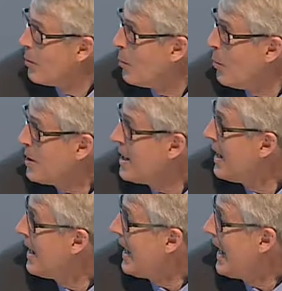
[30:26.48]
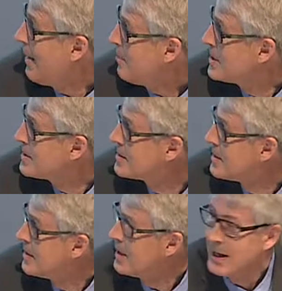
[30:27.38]
what happens
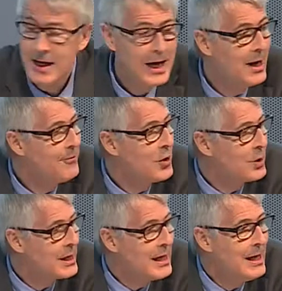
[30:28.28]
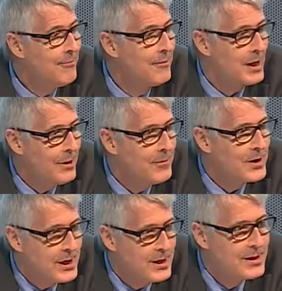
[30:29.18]
if you give
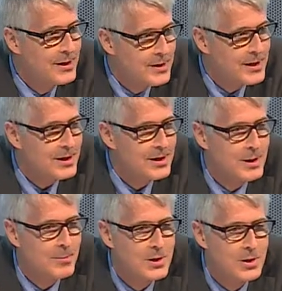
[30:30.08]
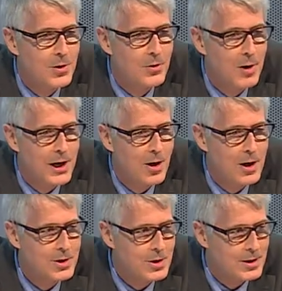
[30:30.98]
these systems to the
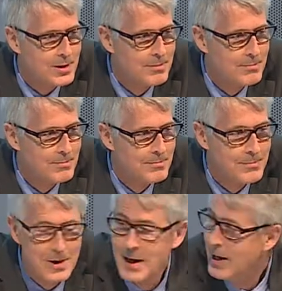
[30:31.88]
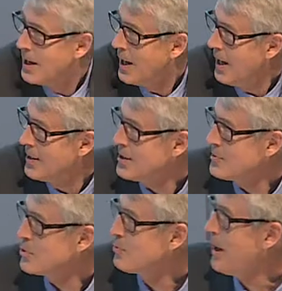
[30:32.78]
radiologist? And this
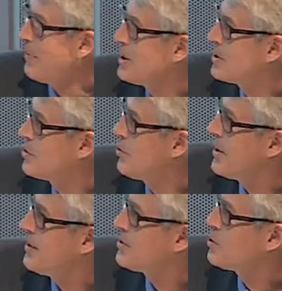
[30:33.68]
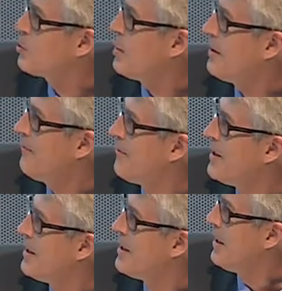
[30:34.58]
was published 2012.
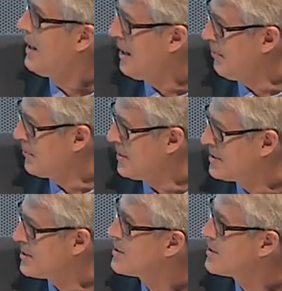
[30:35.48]
This is